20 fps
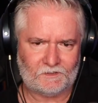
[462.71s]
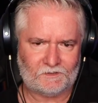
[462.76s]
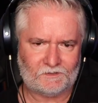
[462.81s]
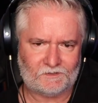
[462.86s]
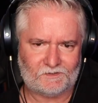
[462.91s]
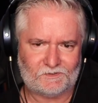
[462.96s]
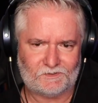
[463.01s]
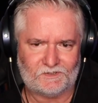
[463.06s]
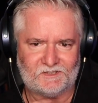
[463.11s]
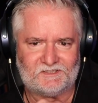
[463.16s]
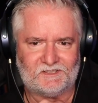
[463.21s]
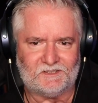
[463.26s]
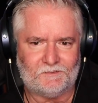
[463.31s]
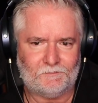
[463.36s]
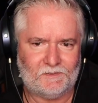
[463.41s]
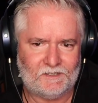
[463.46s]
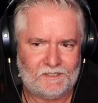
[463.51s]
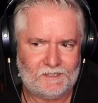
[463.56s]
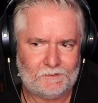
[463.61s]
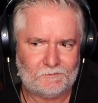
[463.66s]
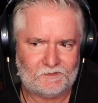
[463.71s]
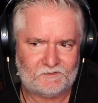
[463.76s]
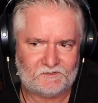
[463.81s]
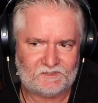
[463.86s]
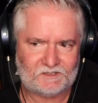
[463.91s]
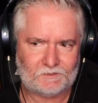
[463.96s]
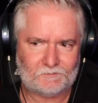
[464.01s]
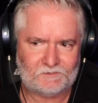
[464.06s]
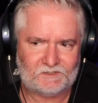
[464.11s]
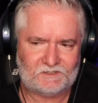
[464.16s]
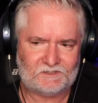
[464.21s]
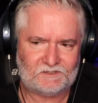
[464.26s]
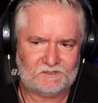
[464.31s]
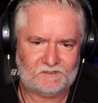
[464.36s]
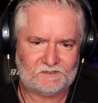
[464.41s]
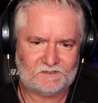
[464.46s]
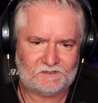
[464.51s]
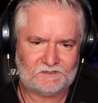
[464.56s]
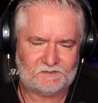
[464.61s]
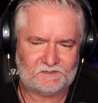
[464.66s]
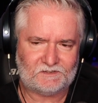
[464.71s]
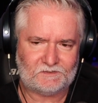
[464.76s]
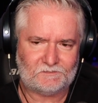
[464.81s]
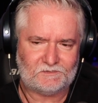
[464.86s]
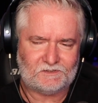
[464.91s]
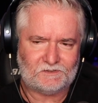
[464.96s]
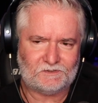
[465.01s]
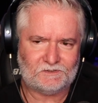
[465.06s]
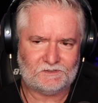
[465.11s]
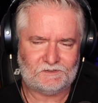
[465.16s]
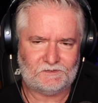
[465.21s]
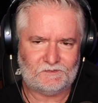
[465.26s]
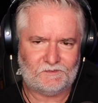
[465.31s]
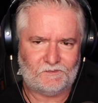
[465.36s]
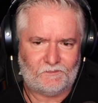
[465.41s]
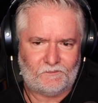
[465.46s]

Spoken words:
gonna cross a beam of some sort.